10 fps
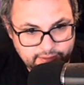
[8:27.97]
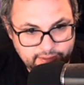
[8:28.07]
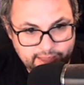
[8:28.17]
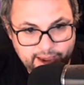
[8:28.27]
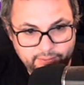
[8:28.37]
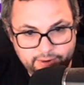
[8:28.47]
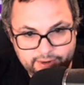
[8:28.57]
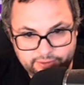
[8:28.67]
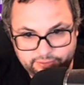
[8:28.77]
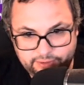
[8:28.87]
That one
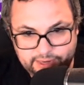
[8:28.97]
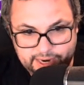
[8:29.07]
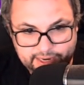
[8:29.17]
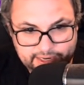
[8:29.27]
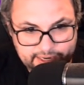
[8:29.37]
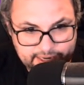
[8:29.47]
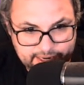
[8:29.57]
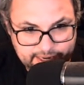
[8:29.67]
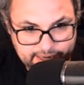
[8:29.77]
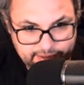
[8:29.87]
is a naked
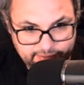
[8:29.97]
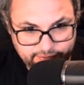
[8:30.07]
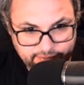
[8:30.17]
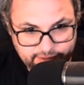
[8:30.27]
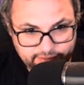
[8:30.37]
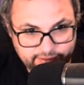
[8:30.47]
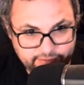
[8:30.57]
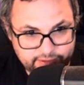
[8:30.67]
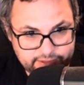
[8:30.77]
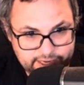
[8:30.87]
9 because 3 and
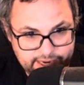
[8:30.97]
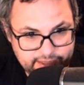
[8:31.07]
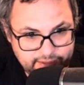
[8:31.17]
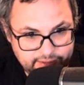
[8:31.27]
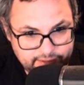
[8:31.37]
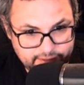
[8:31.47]
7 are taken.